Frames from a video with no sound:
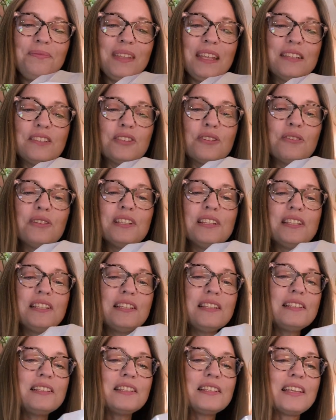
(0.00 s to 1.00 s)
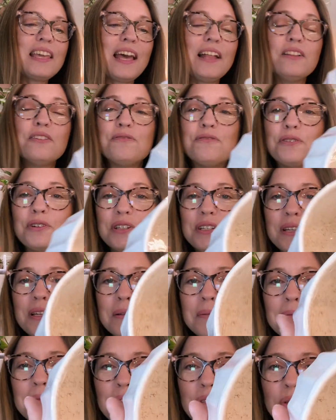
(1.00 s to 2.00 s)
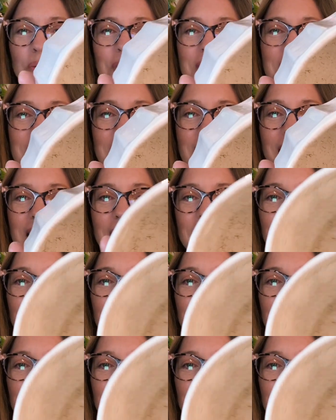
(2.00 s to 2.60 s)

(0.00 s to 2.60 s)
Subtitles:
So this is California, USA